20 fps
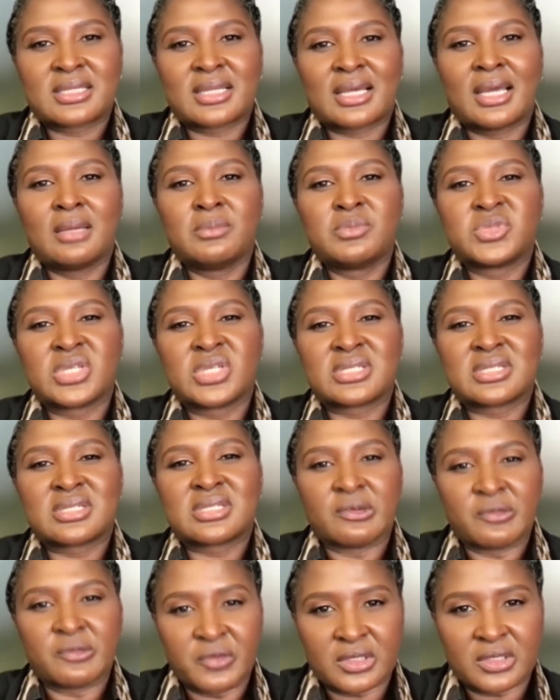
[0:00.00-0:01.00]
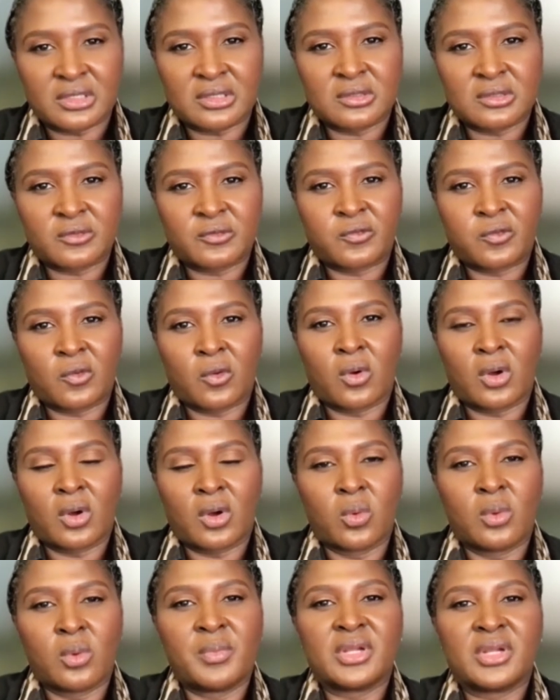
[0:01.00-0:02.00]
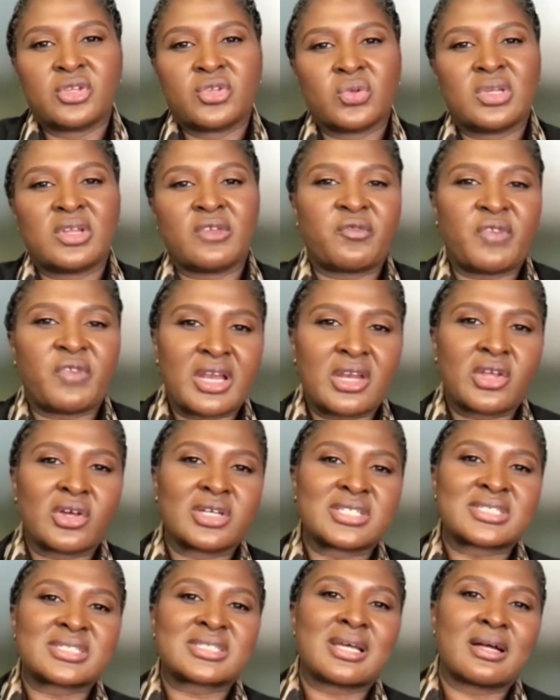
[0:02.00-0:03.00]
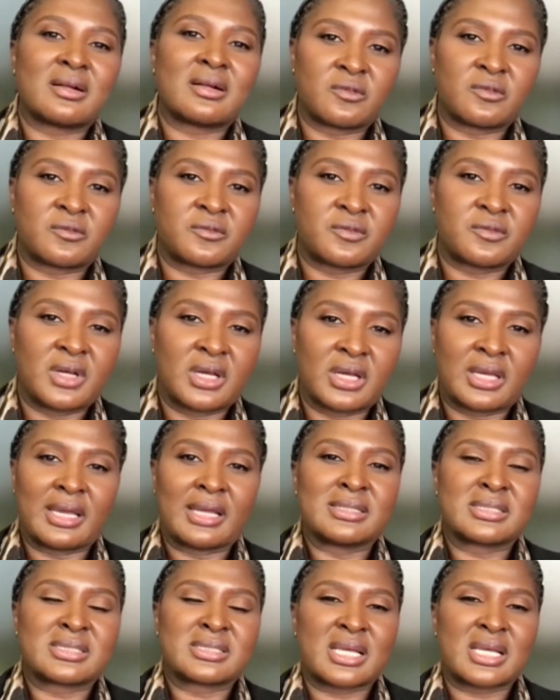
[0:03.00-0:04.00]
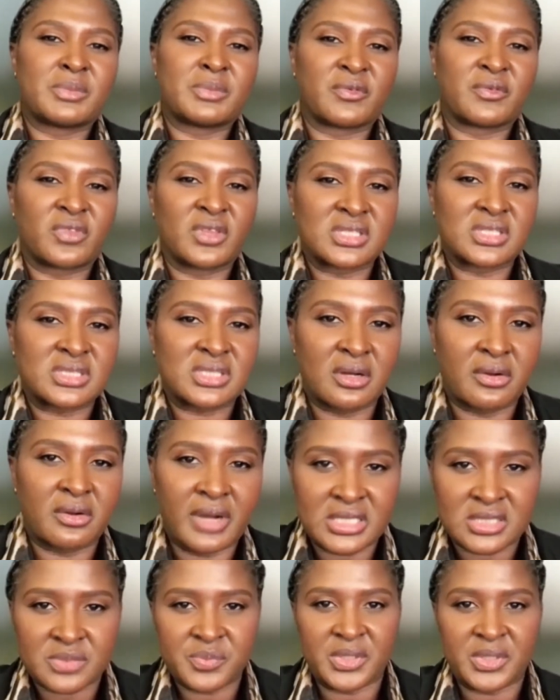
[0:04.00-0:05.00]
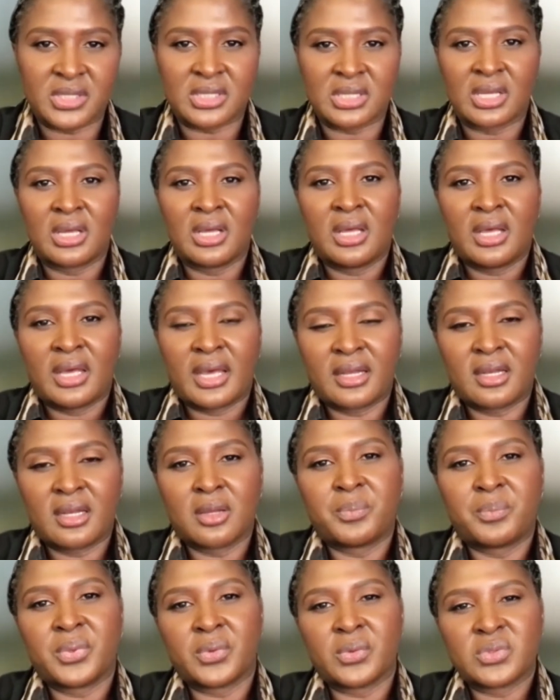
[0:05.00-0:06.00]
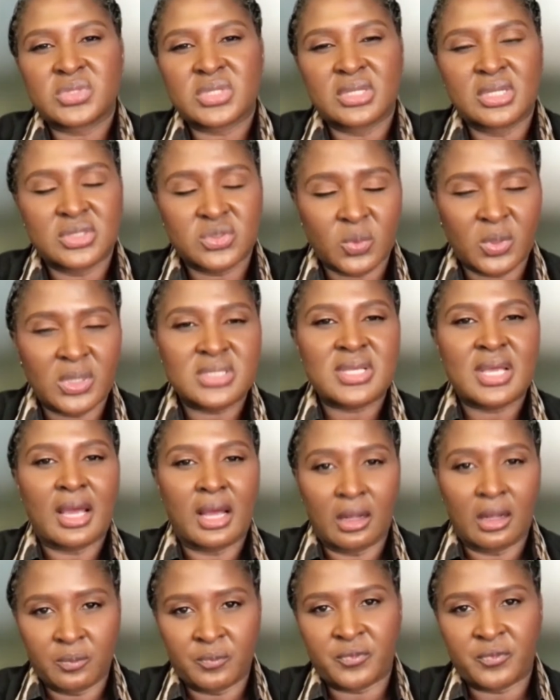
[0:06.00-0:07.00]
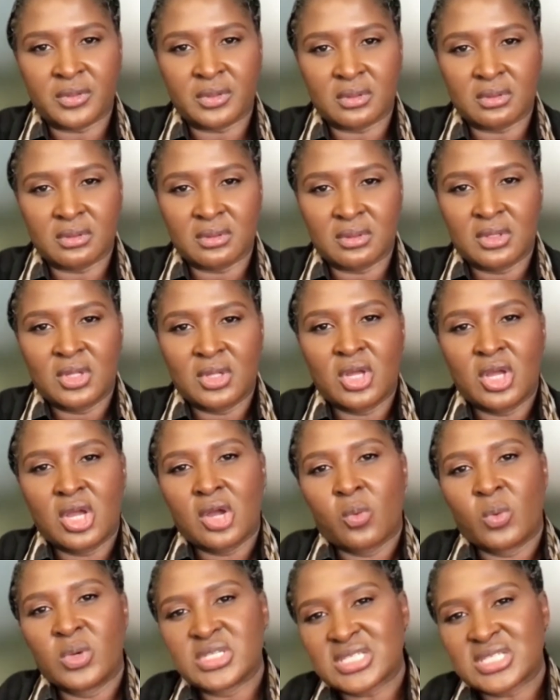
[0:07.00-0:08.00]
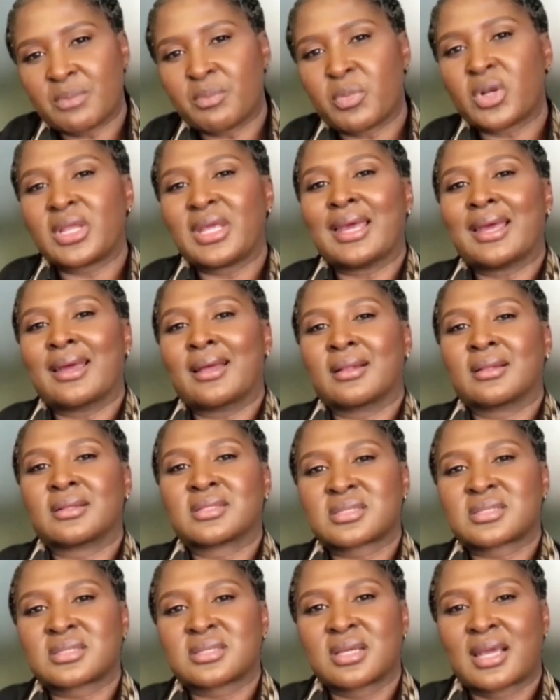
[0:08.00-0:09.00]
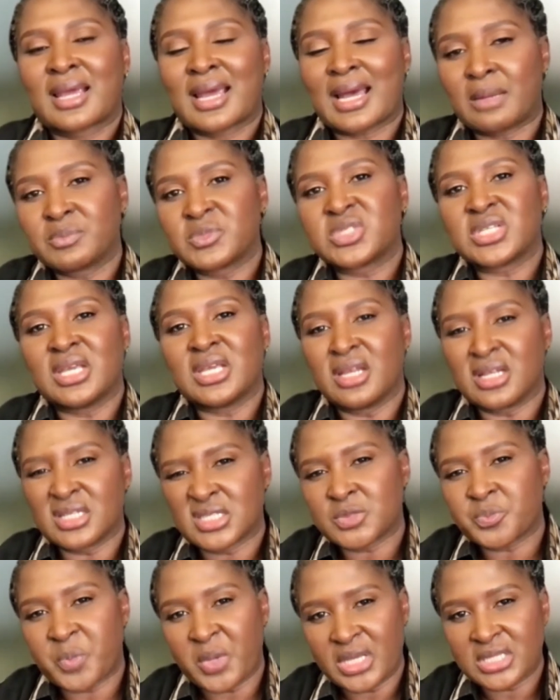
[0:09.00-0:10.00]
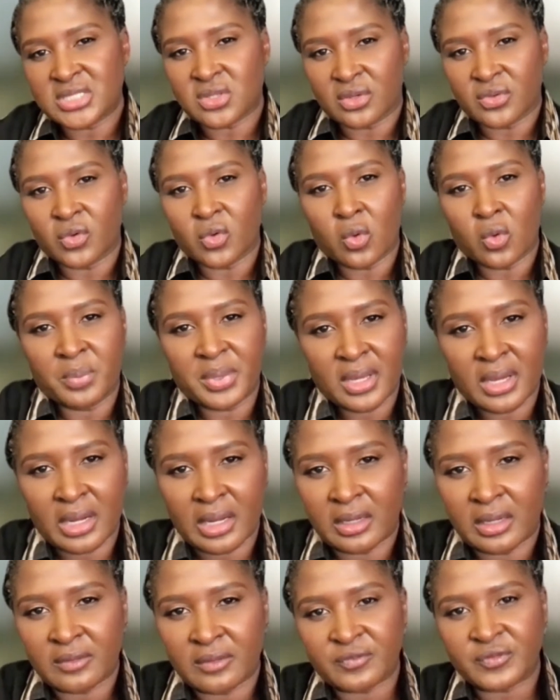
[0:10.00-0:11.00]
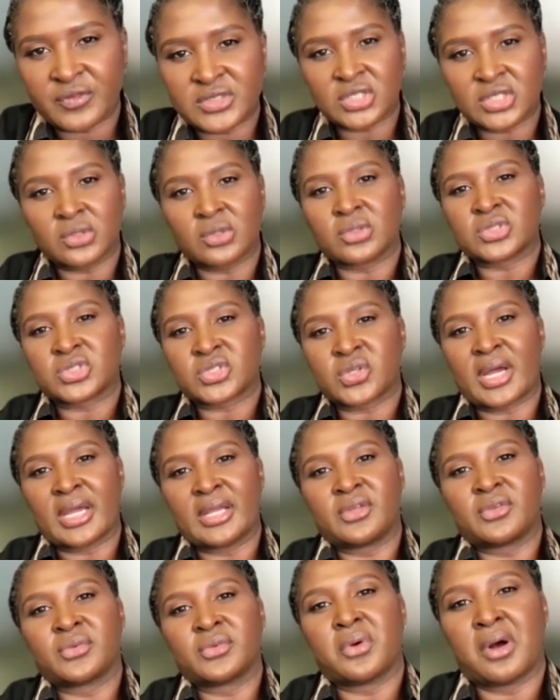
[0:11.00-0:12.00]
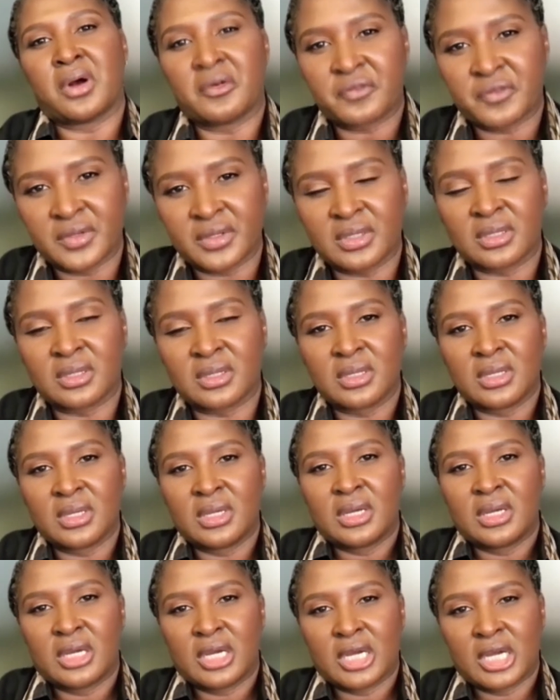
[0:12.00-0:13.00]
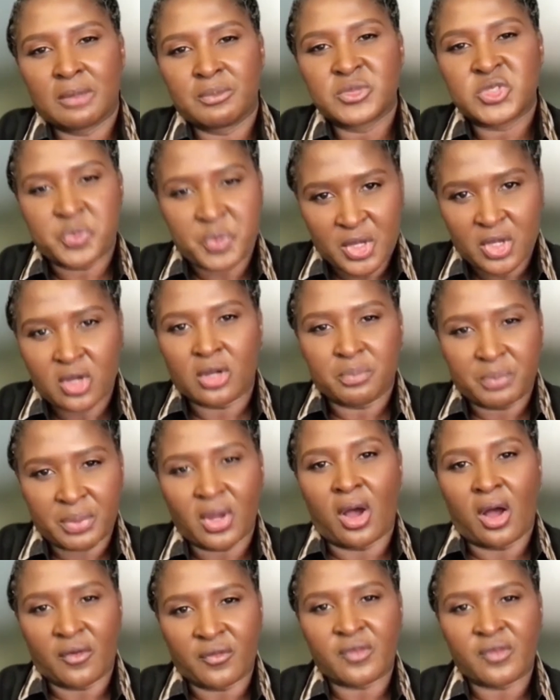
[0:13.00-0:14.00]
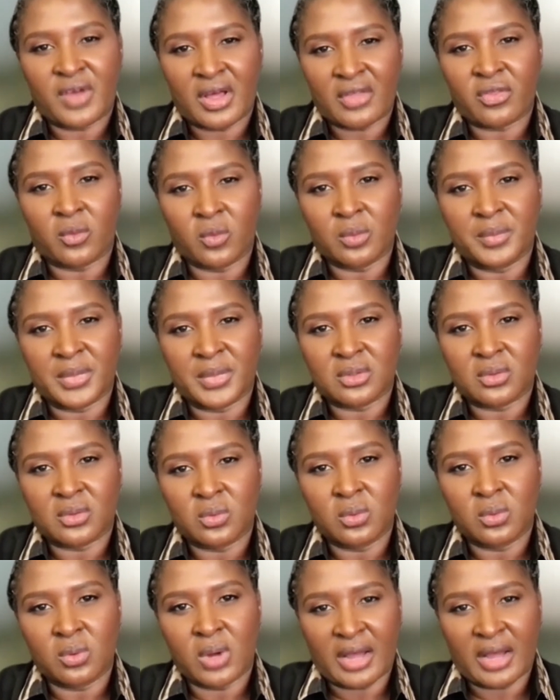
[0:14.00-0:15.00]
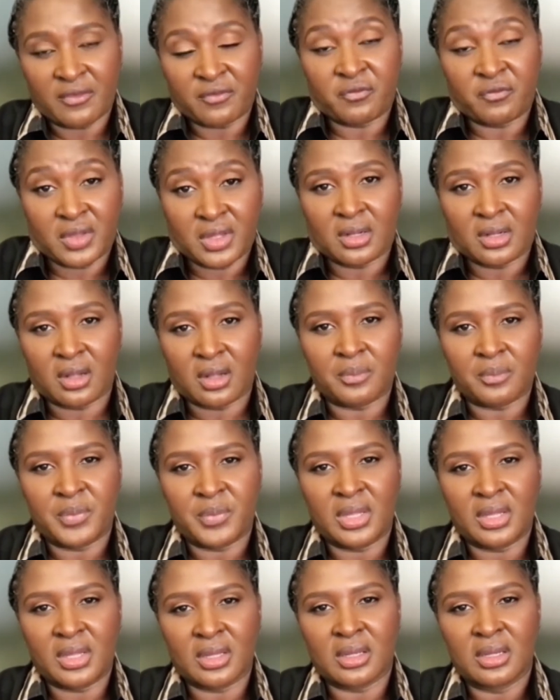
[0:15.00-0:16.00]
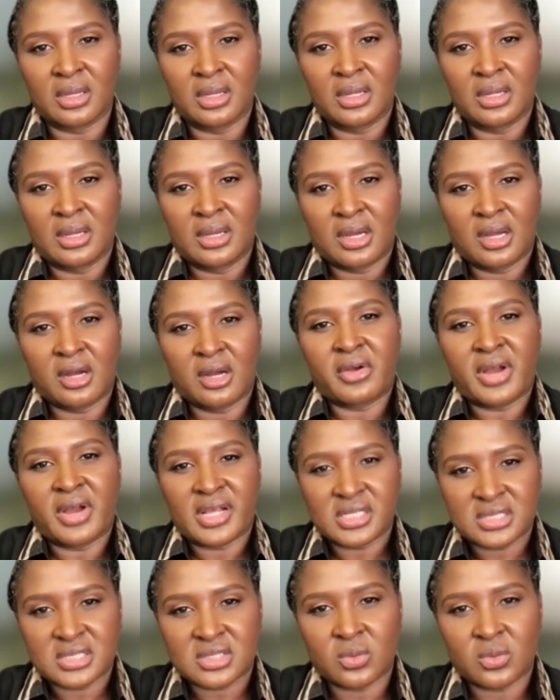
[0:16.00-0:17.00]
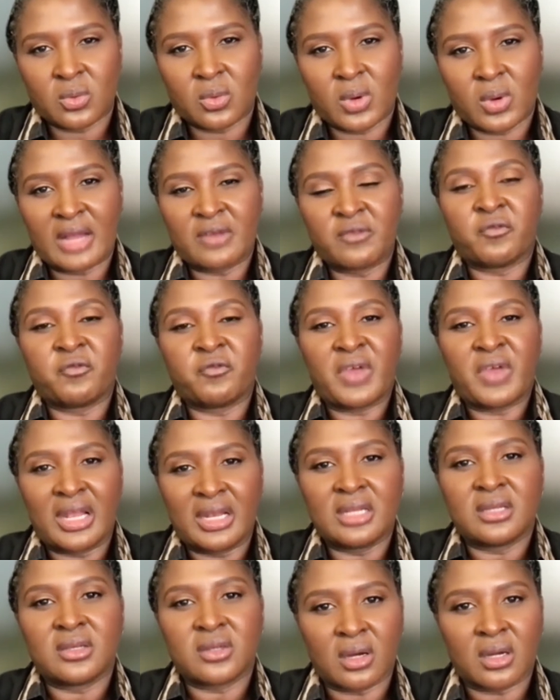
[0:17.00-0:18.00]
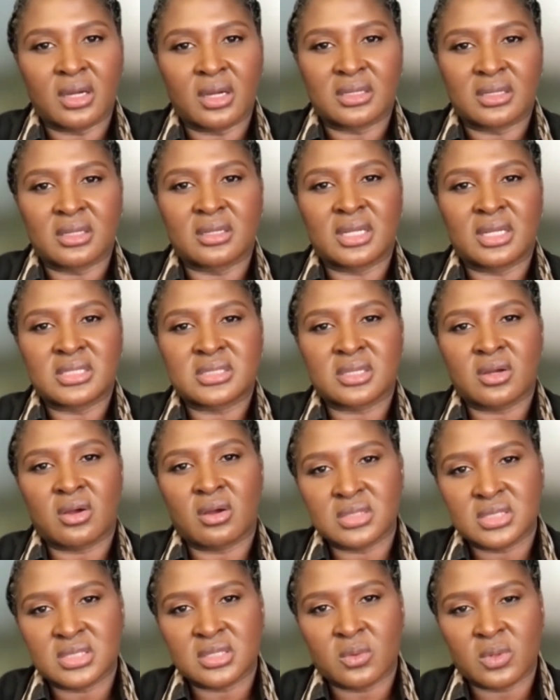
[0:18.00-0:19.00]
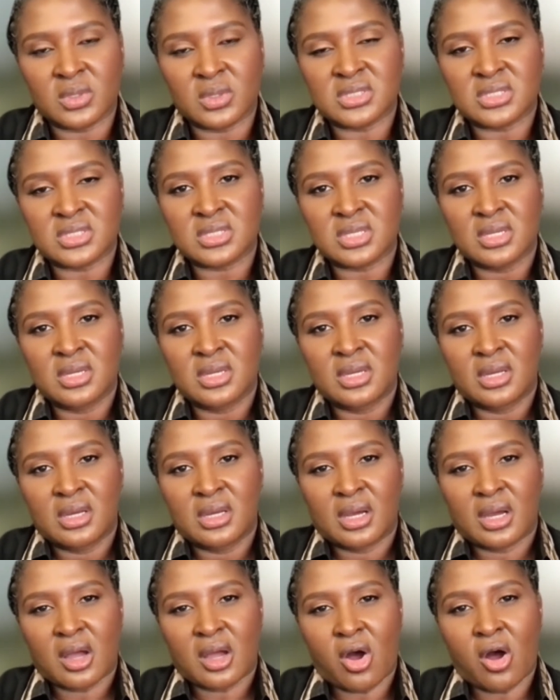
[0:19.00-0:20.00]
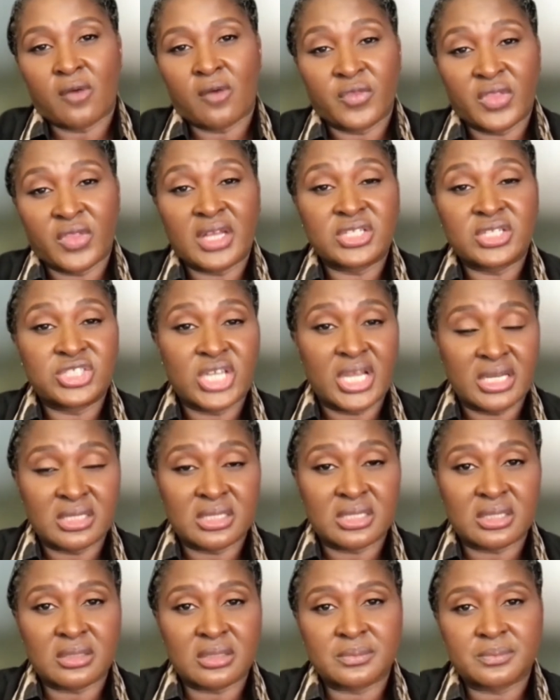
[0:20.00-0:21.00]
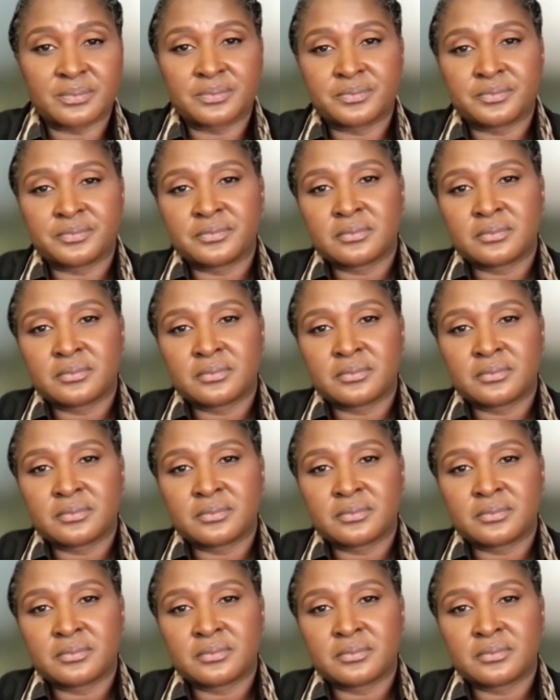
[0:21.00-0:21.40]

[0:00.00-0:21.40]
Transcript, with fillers: at times it's difficult for a woman to defend herself against some of this harassment and abuse, and it's always helpful when somebody else comes in and speaks on your behalf. So, so I do often um, speak on behalf of other women who I feel are being harassed or unfairly targeted as a consequence of their gender.